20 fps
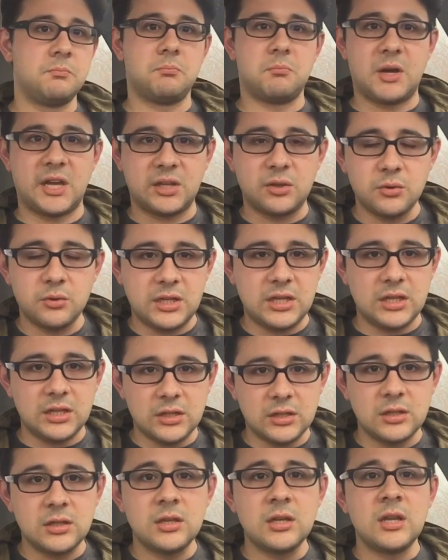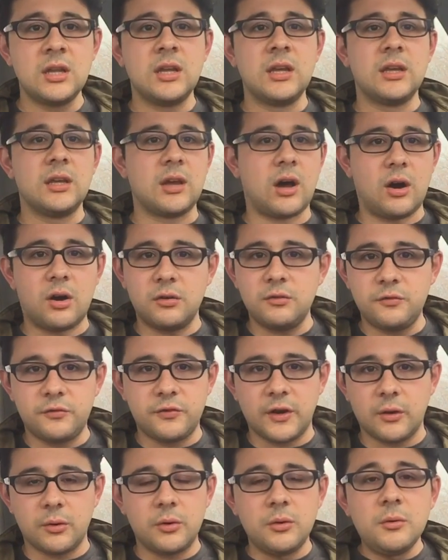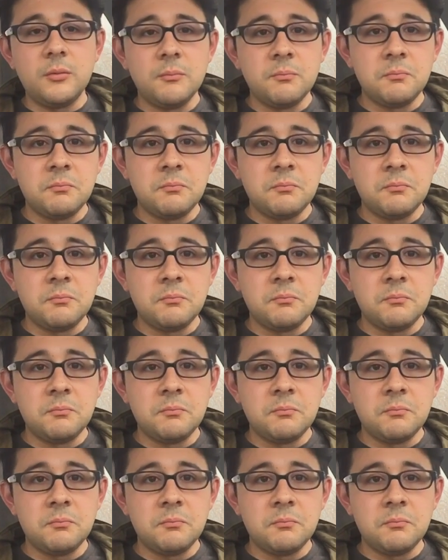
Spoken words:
Michael Keaton, Colin Farrell,